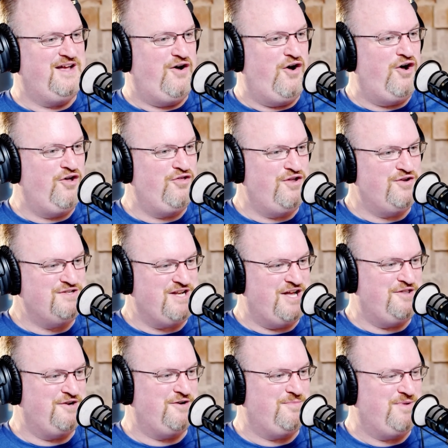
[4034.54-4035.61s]
all those
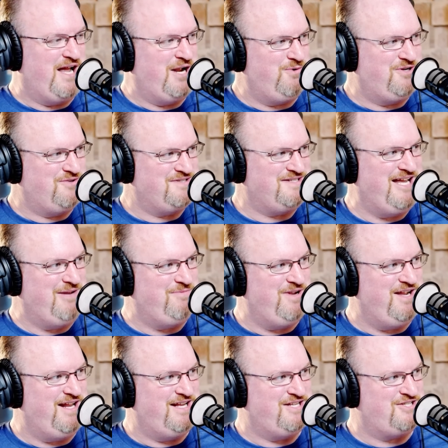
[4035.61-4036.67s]
other Black Widows came
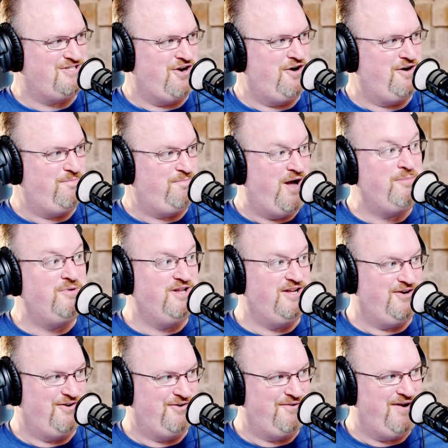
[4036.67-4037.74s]
in and started
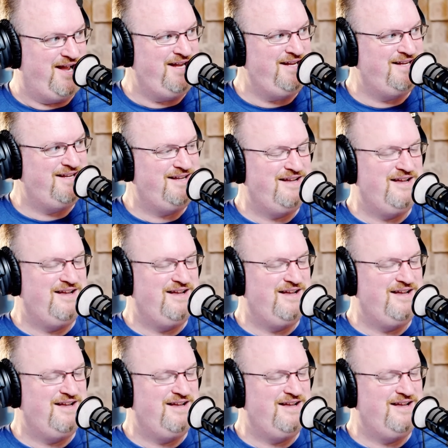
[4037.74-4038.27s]
pummeling her, right?